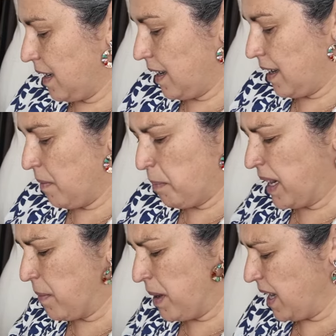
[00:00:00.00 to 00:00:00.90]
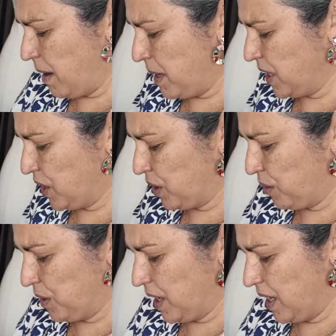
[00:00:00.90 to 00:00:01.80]
But I might just
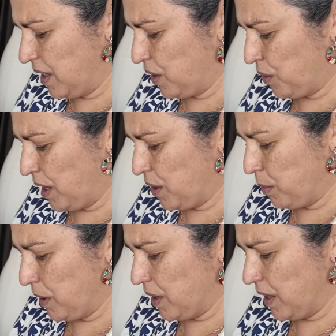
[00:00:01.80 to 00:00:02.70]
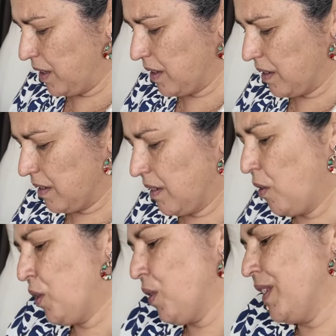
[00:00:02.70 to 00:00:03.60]
do it straight, to be honest.
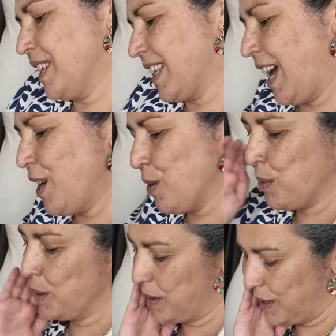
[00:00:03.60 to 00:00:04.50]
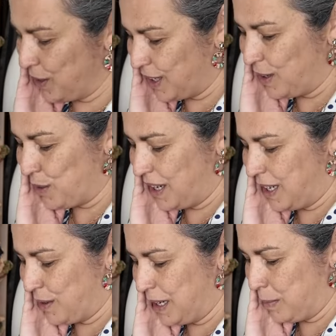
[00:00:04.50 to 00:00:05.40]
Although this color will be looking
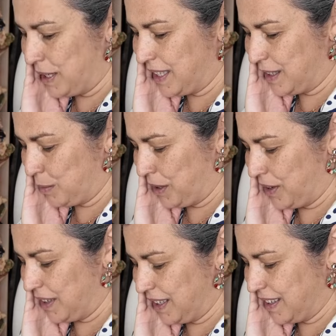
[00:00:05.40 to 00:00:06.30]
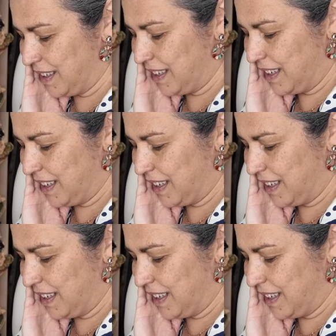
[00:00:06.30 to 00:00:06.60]
really, really pretty, to be honest.